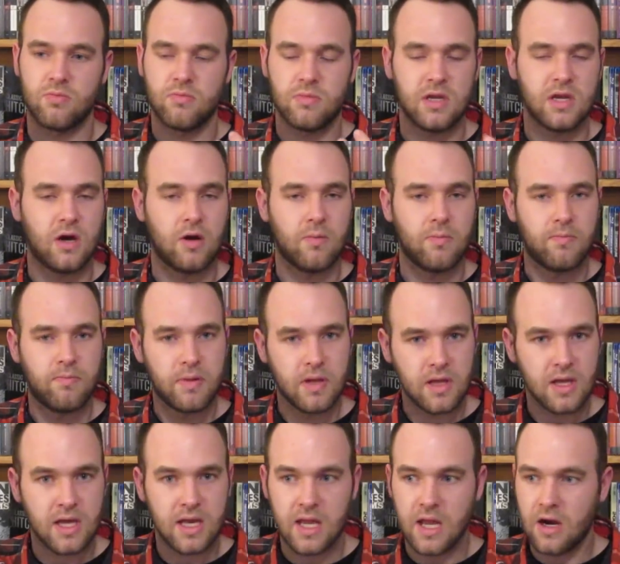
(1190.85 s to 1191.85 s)
you know,
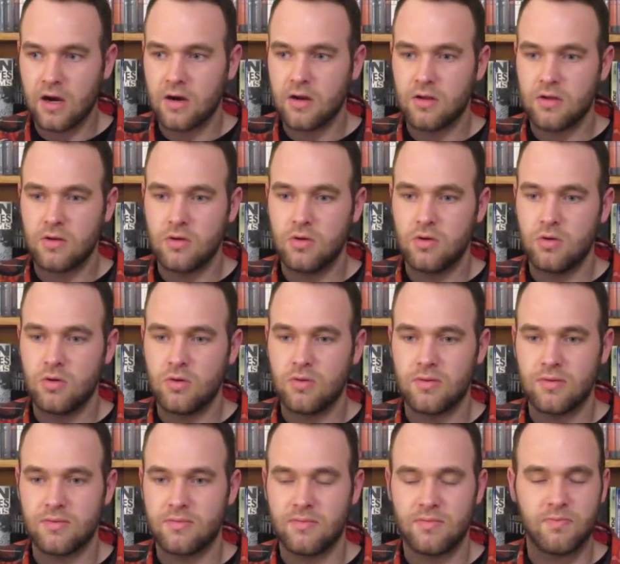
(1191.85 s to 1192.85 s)
billionaire who
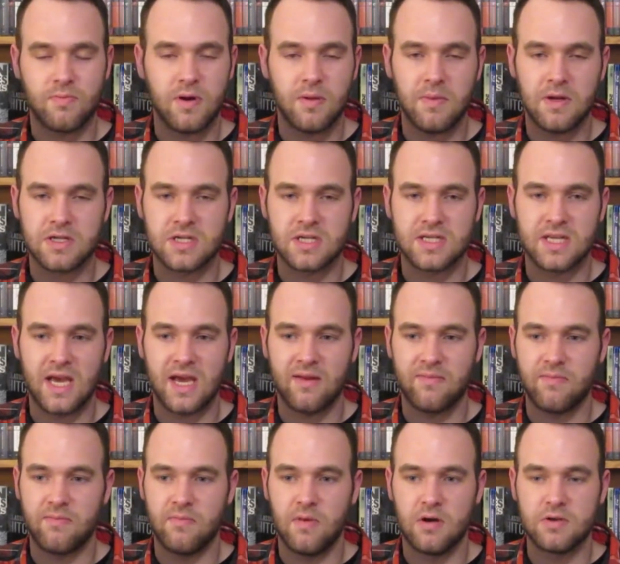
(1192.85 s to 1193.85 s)
pretty much has
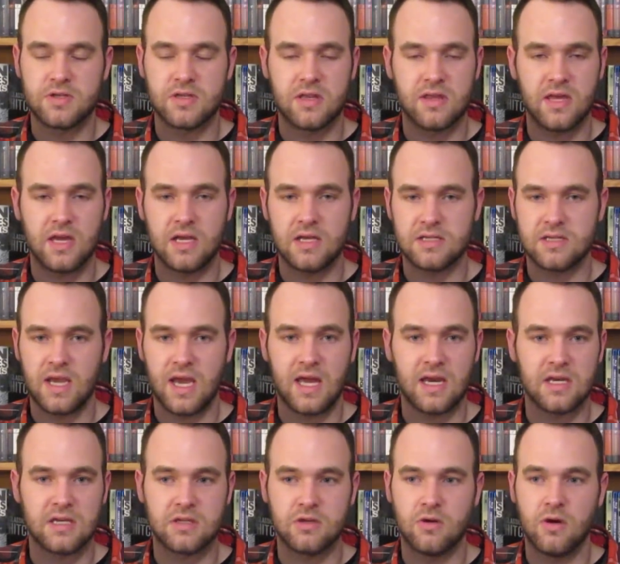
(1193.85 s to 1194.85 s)
had most of the things
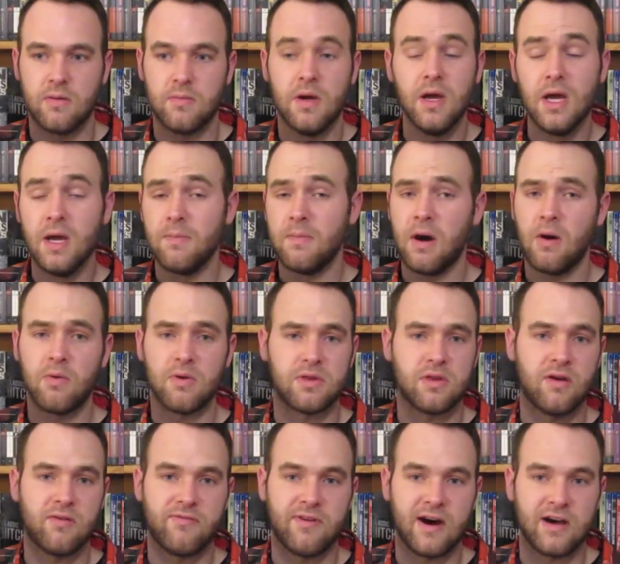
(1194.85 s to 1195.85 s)
handed to him, but with
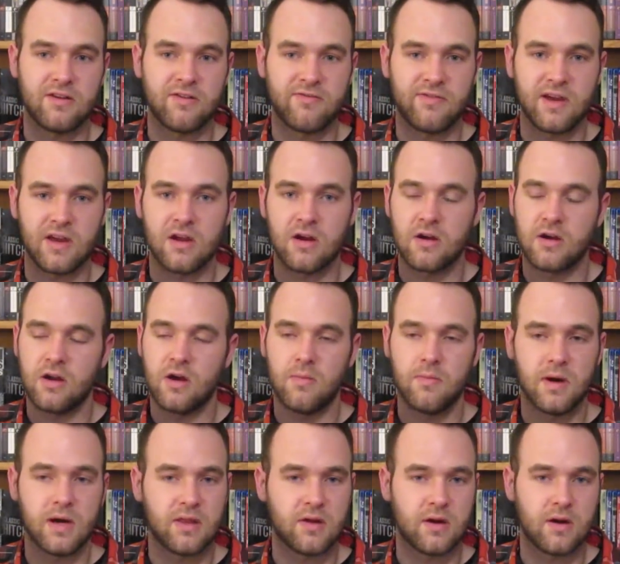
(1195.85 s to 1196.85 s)
no father figure, no
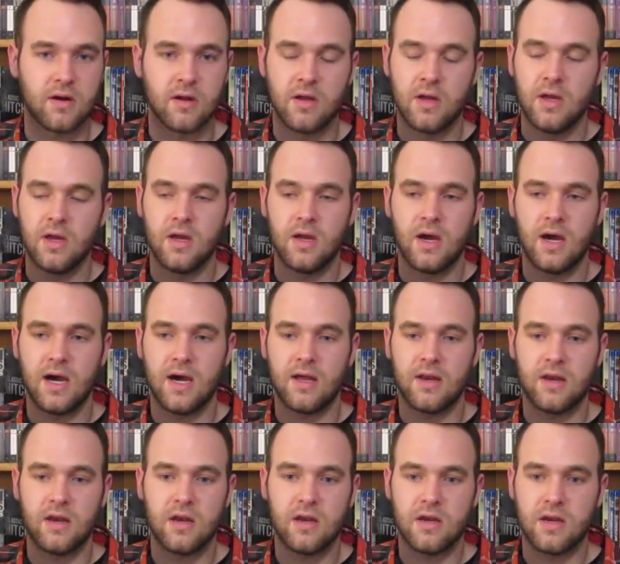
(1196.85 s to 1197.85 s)
mother,
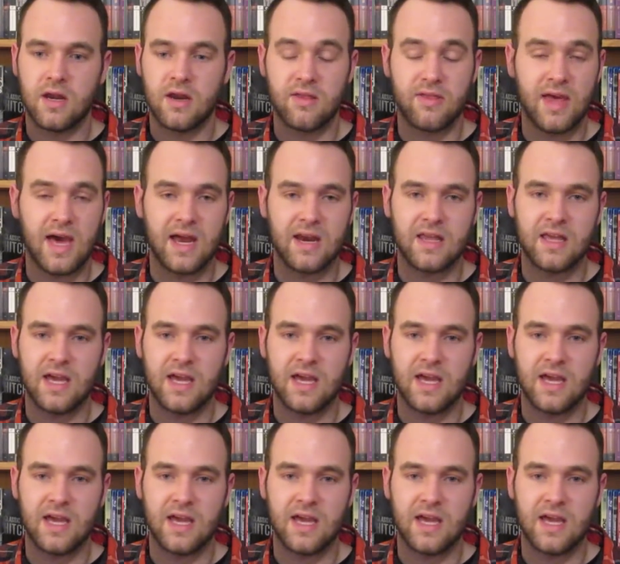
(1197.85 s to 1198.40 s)
none of that.